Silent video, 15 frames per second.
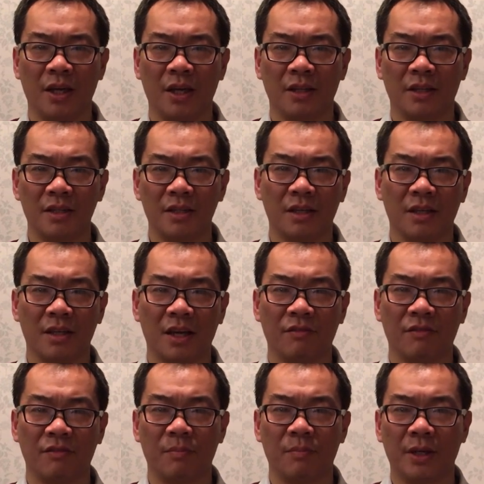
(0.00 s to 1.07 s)
This can
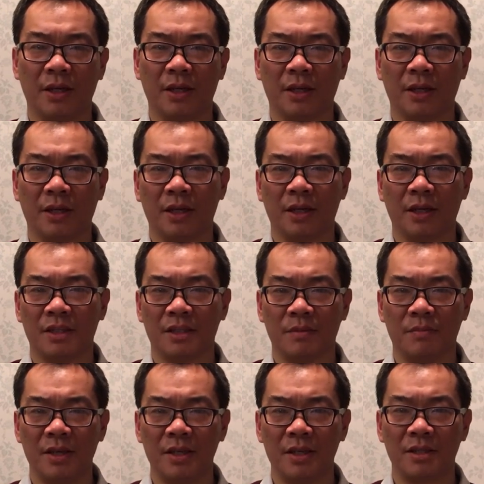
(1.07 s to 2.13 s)
cover being
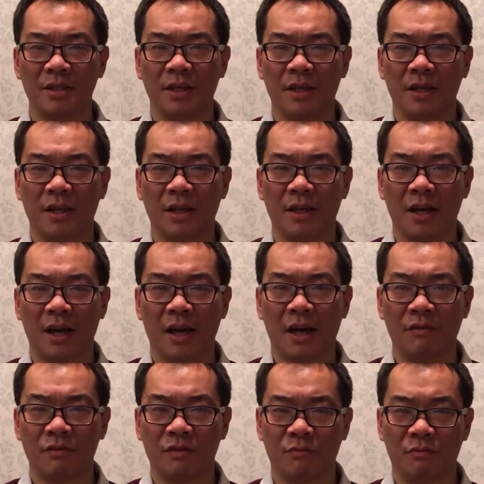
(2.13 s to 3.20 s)
dismissed,
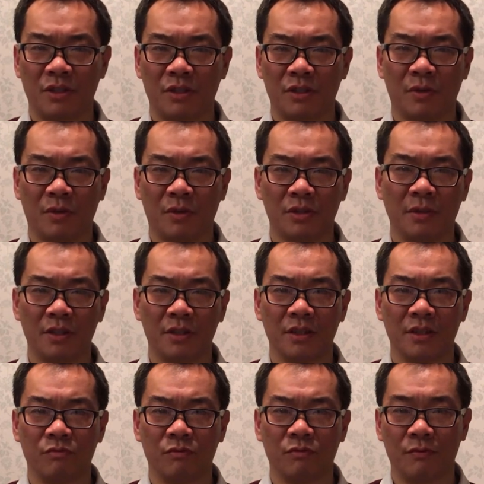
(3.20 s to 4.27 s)
having
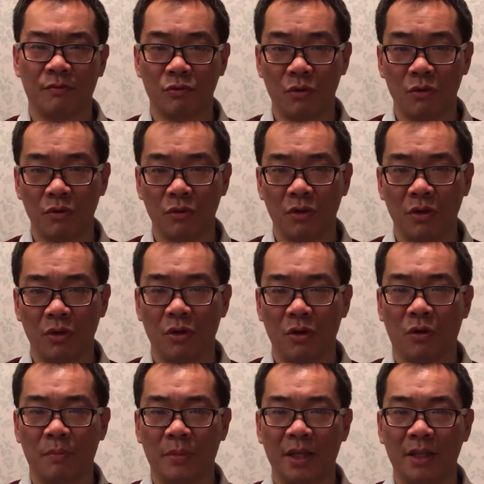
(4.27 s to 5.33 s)
responsibilities withdrawn,
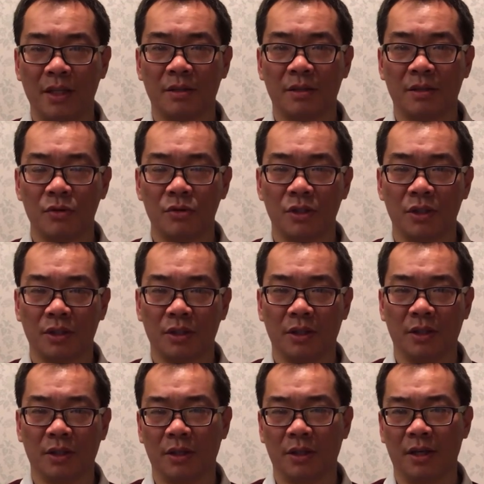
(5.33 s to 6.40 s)
or being demoted.
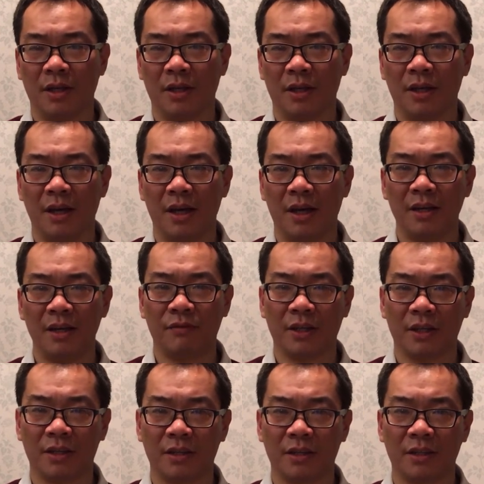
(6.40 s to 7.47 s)

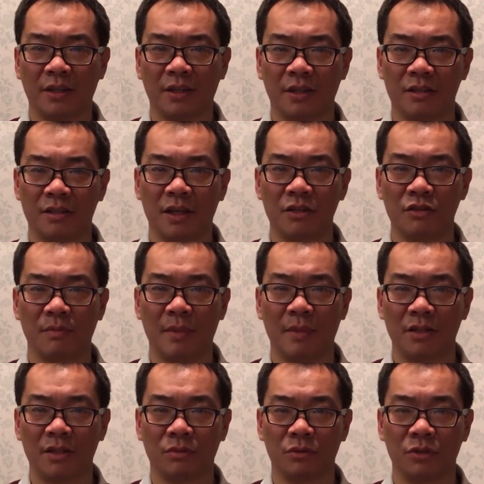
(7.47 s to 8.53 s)
Anything that is
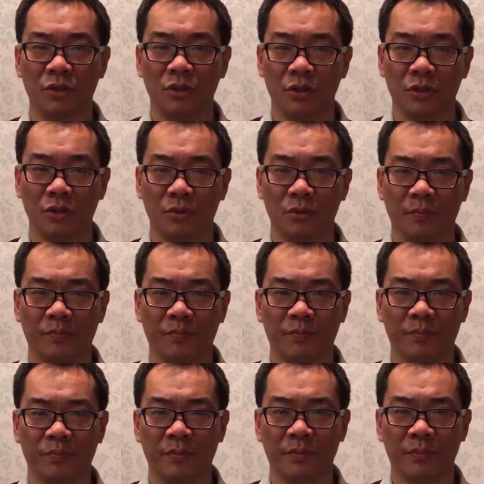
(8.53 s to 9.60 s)
detrimental to you.
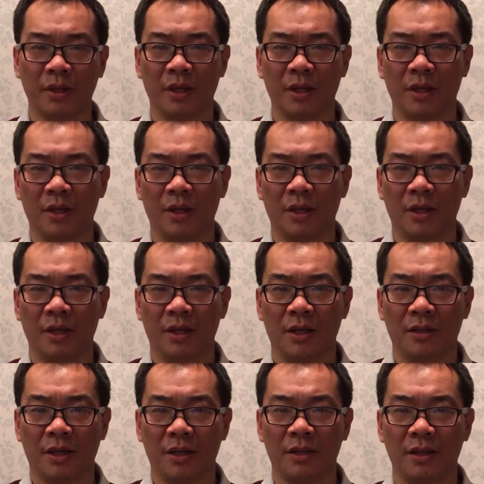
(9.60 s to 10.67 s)

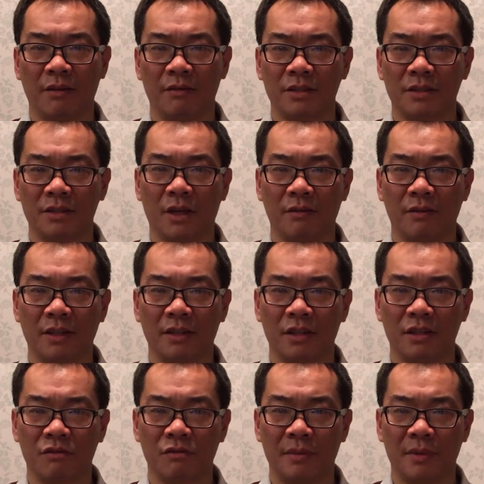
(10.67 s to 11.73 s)
Then there is direct
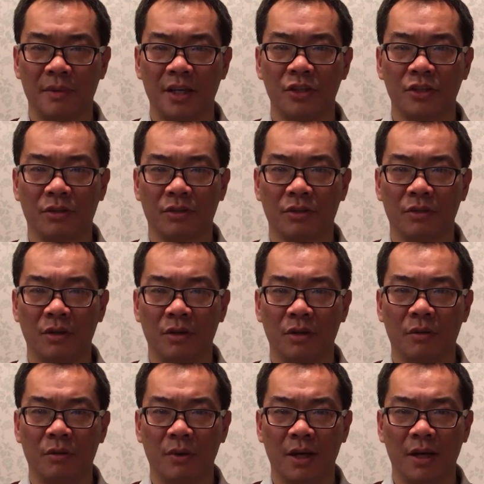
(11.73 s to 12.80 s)
discrimination,
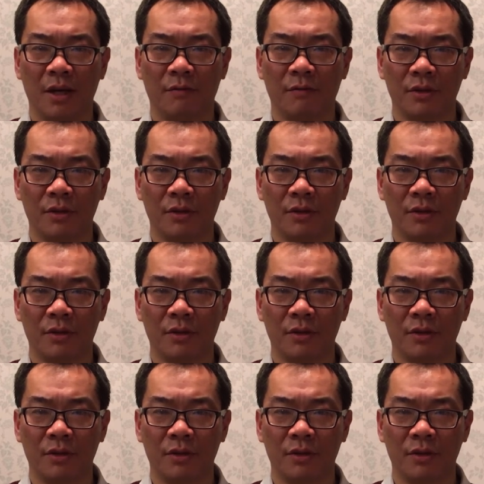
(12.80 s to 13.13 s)
where, for